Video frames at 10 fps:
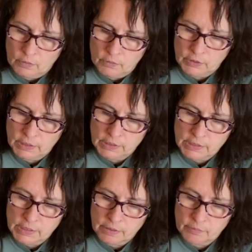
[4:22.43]
So you can
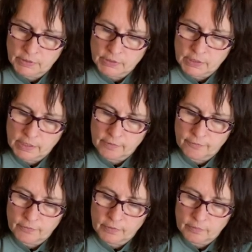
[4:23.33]
see once they
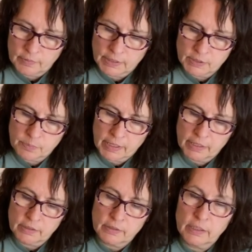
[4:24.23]
have
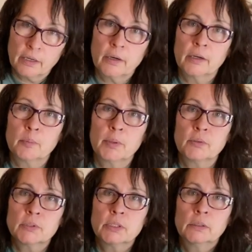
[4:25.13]
expanded, they are about